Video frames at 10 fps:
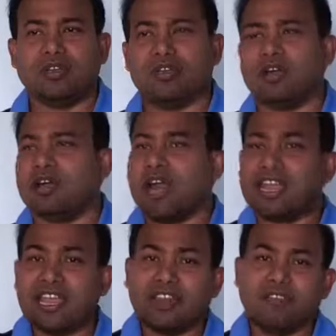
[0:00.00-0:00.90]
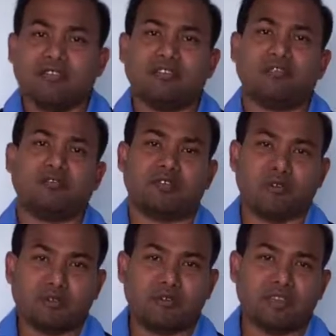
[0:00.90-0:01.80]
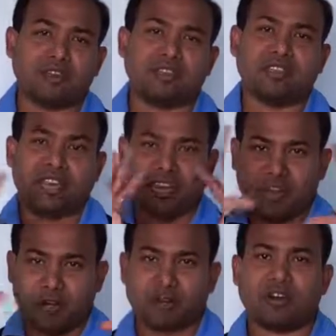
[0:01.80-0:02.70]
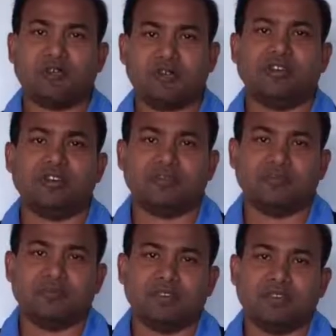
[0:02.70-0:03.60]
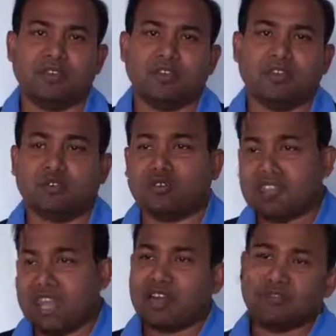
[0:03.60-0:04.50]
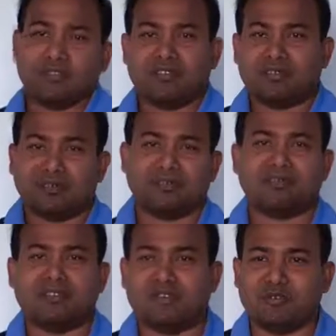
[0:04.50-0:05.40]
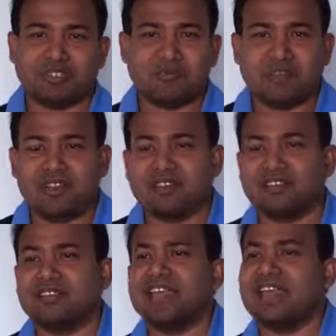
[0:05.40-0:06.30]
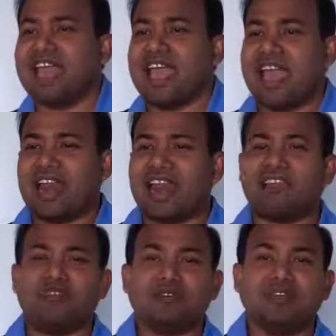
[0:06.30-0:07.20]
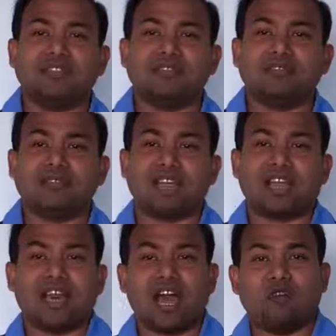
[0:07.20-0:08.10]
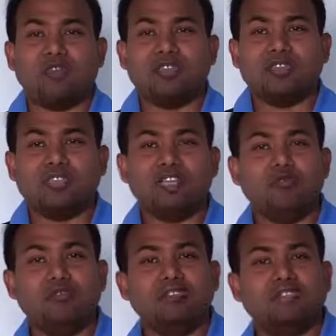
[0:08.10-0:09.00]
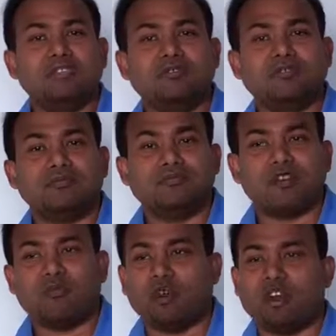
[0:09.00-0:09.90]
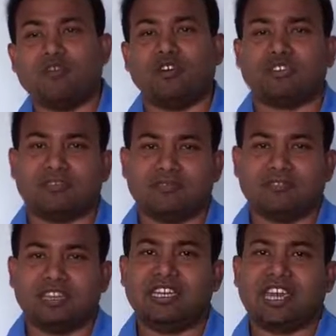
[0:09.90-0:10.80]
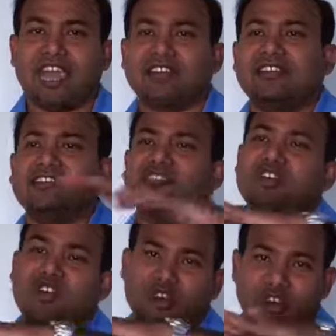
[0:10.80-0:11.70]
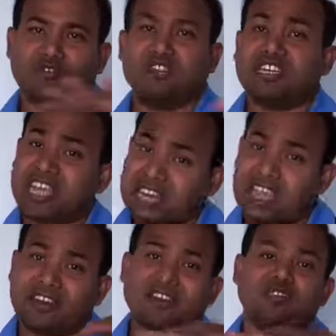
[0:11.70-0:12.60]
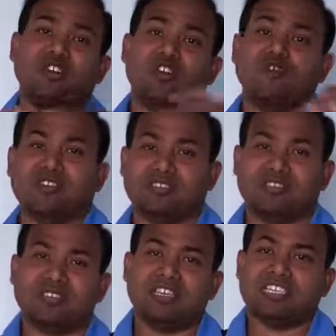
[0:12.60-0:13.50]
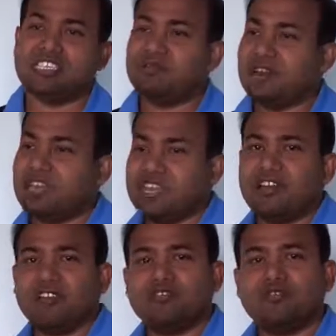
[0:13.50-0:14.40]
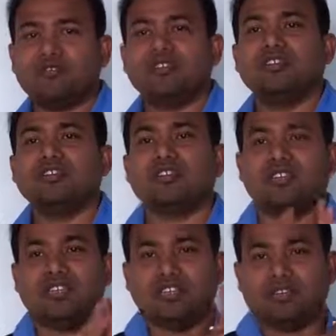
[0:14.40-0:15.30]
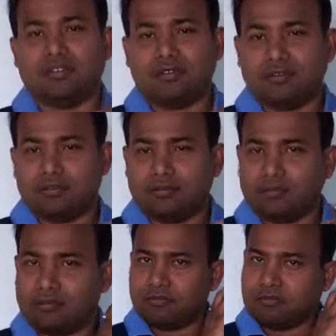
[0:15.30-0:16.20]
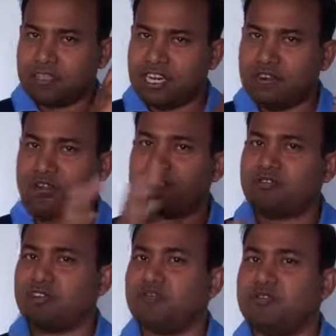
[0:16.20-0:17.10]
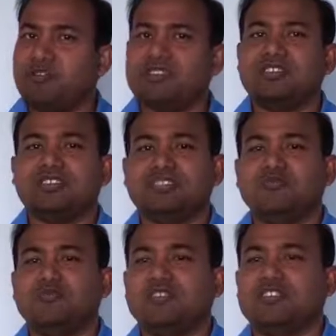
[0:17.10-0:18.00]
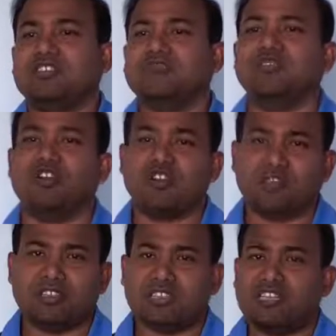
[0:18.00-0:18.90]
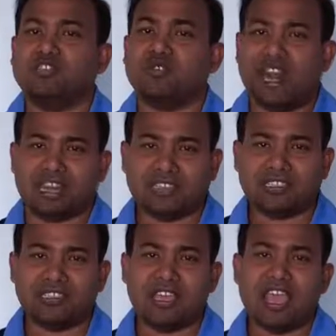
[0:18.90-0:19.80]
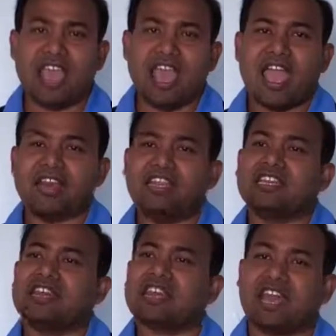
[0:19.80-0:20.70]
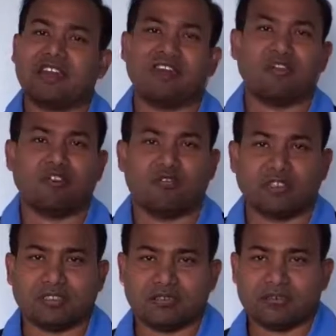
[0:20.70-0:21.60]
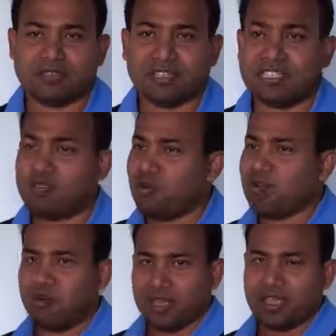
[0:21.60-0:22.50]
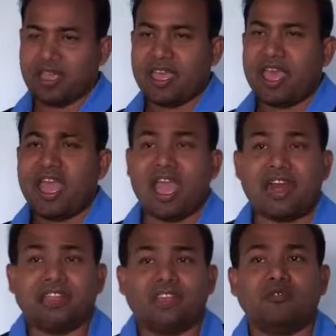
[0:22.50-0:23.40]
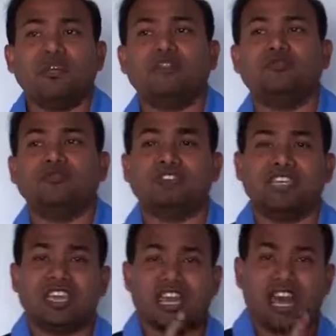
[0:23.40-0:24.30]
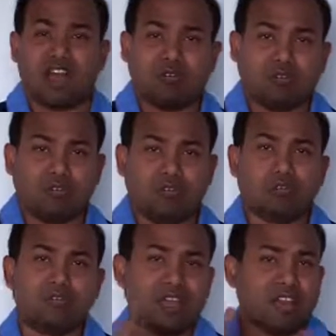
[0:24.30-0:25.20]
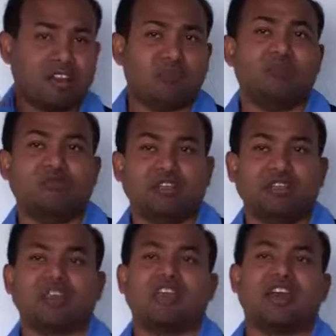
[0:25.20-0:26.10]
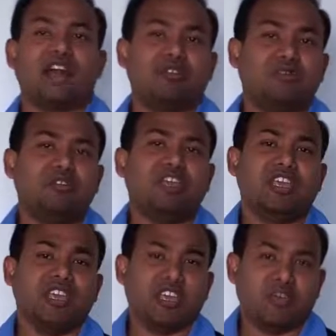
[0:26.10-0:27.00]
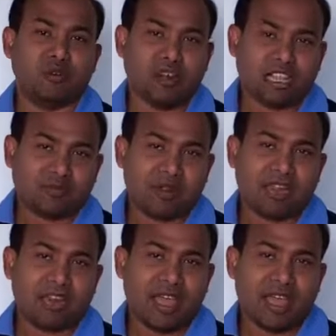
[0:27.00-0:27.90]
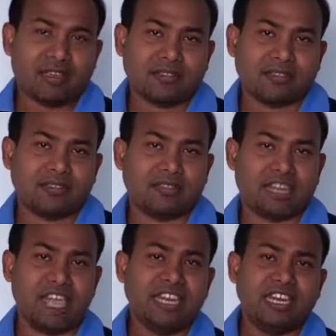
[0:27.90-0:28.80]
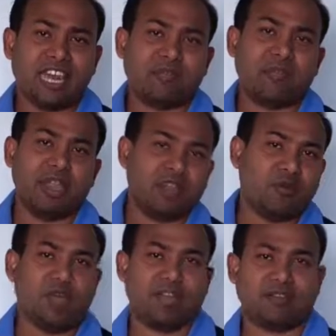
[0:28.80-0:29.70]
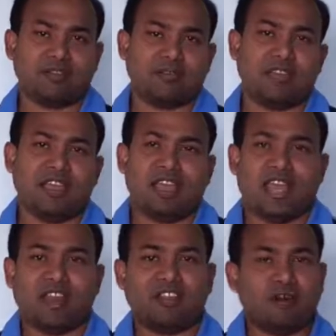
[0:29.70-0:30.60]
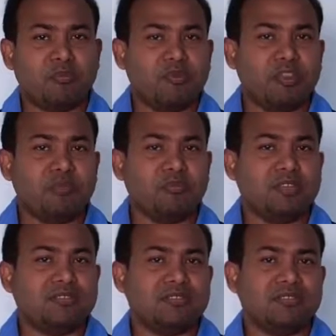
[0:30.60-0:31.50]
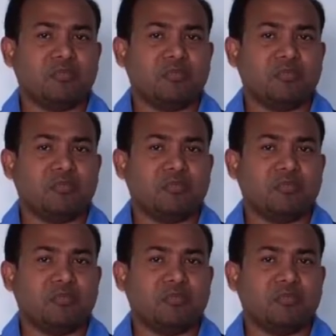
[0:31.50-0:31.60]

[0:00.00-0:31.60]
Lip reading: high-end computers networked together. So in that way, it looks similar. And another one is the cloud is equidistant from all of us. It can cater all of us. Similarly, here also the network of computers is equidistant to all of us. There is no latency and it can cater all of us. This is one way. Another way, if you see cloud and computing, cloud you can explain as anytime, anywhere, and computing means